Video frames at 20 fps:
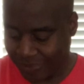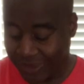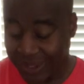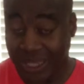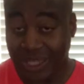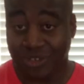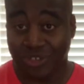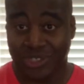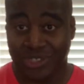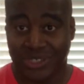
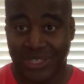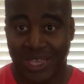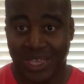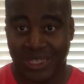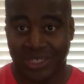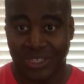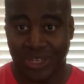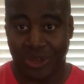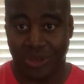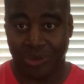
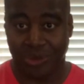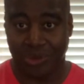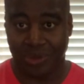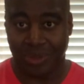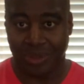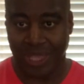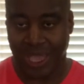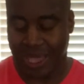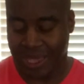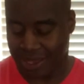Interesting. So,
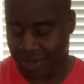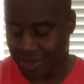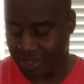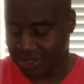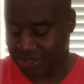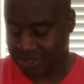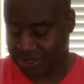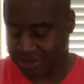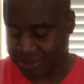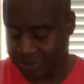yeah, it
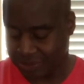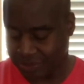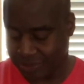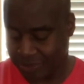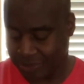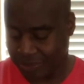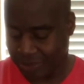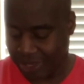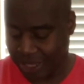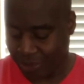looks
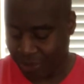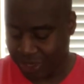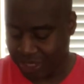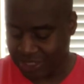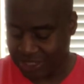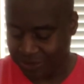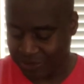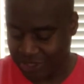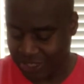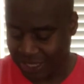like we're
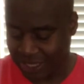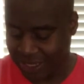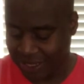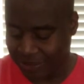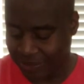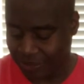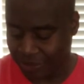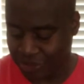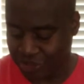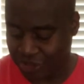getting some
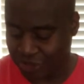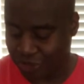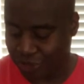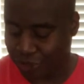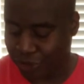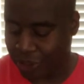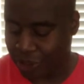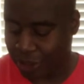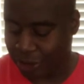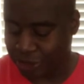tea. We're do
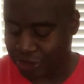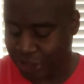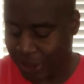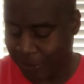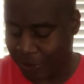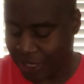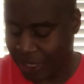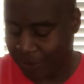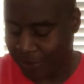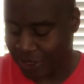doing a little
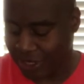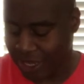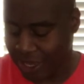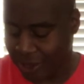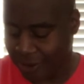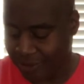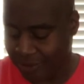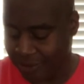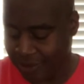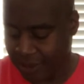jumping up and
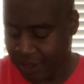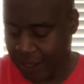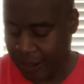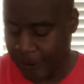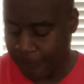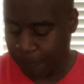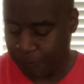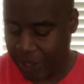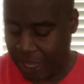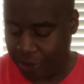down.
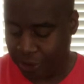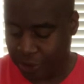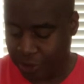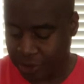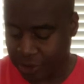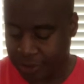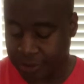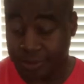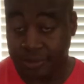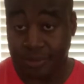Got a
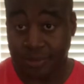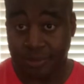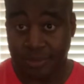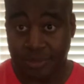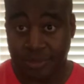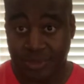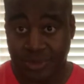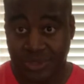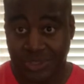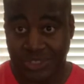little
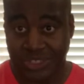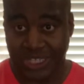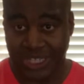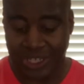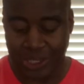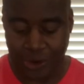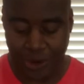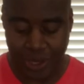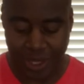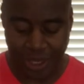
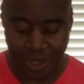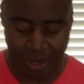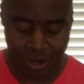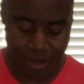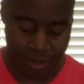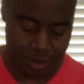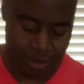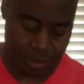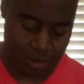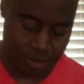tea going
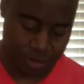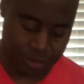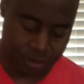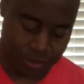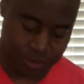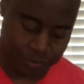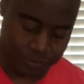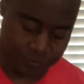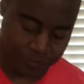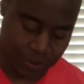here.
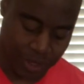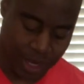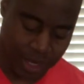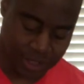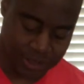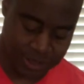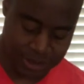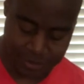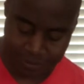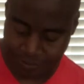
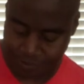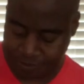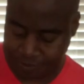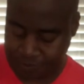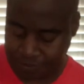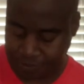Awesome.